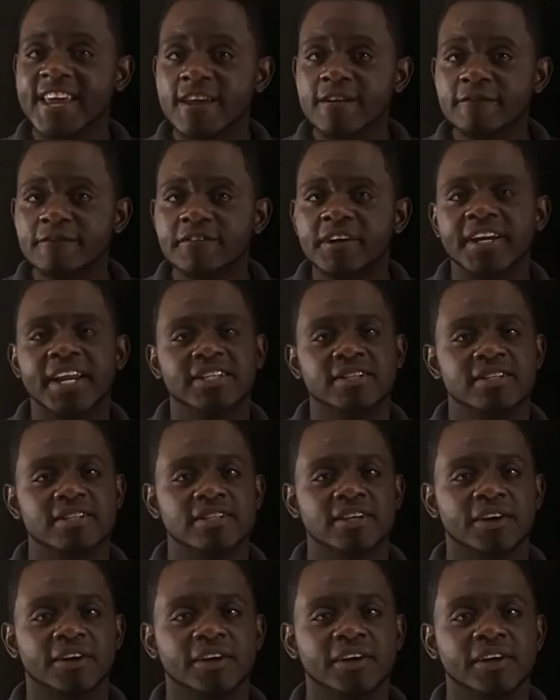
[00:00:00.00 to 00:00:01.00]
if
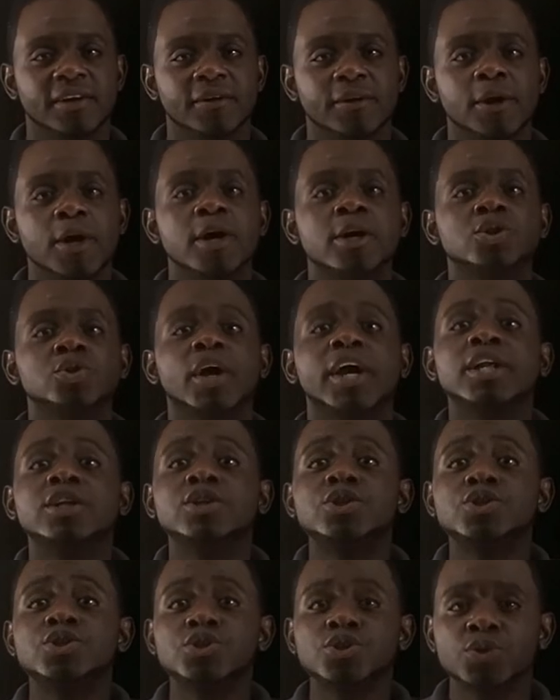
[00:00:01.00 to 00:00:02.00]
necessary to
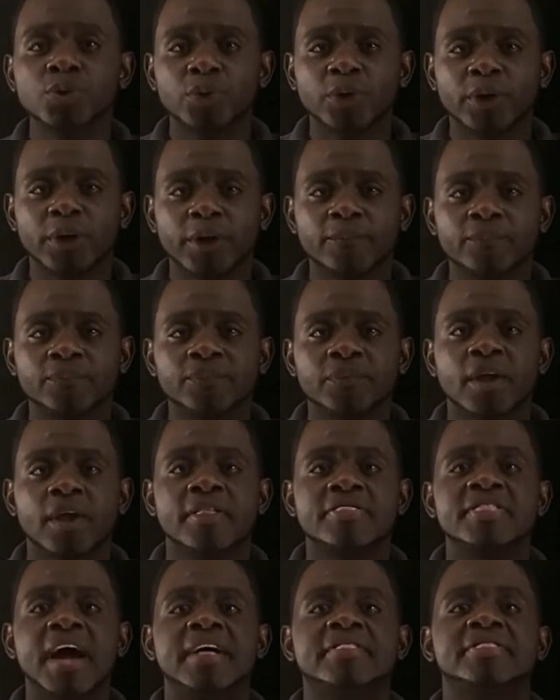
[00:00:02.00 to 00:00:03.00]
ensure
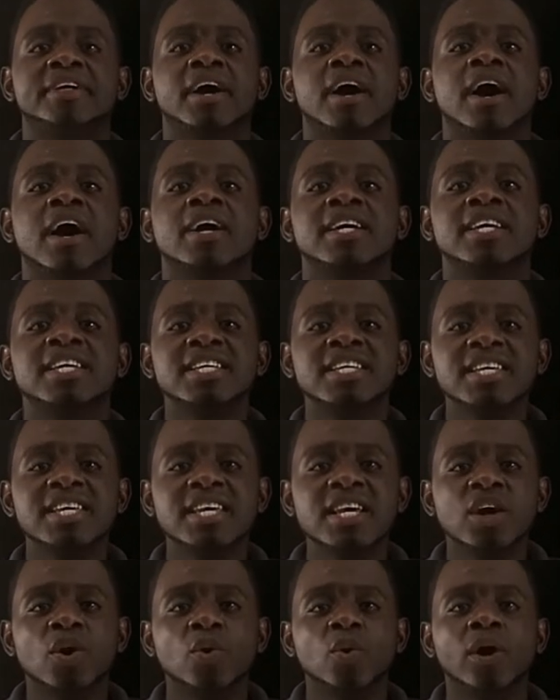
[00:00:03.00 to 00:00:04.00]
that there are
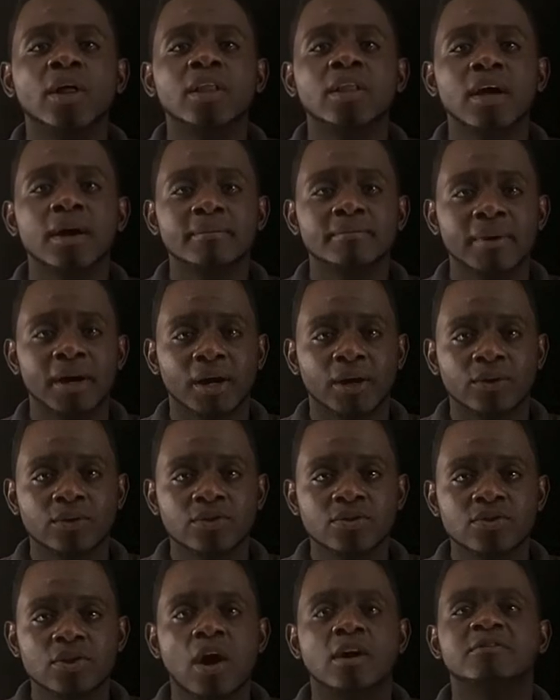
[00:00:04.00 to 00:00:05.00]
equal
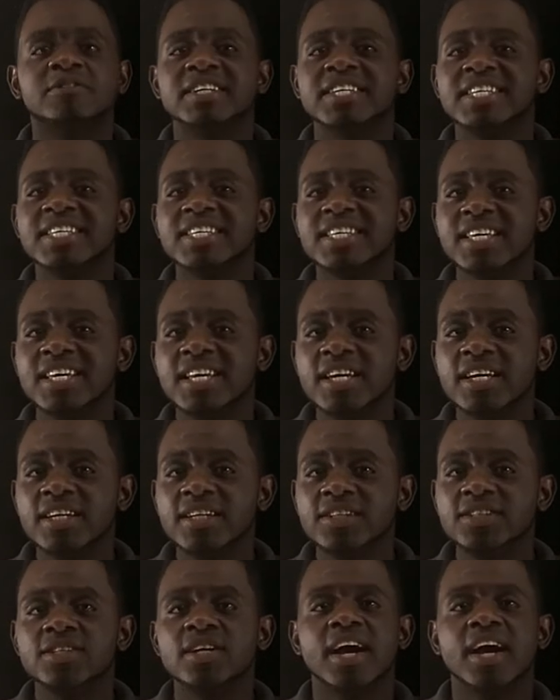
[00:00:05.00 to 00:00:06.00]
amounts of
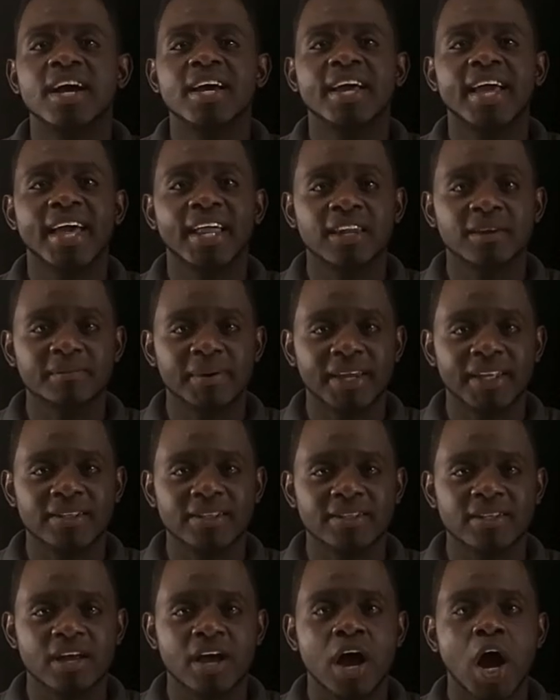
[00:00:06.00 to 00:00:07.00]
each
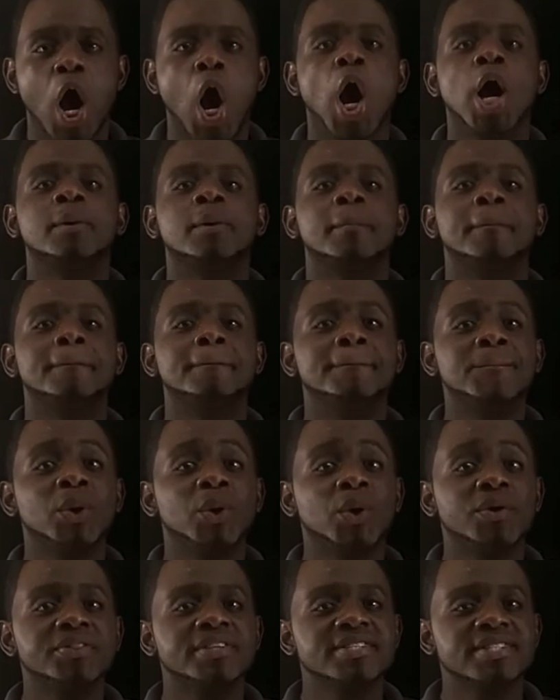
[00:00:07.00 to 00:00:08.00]
element on
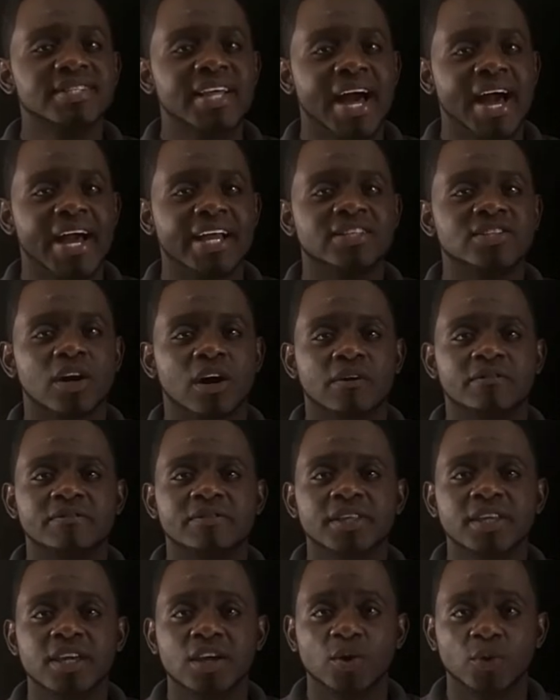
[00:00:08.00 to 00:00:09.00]
both sides of
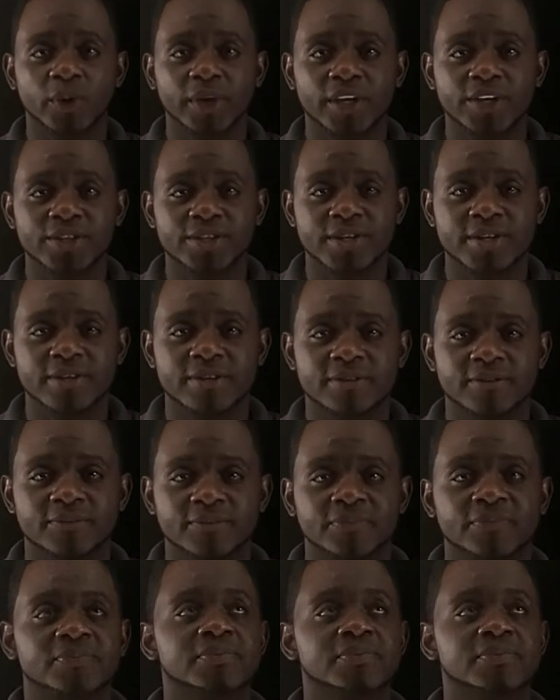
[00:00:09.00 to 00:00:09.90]
the equation.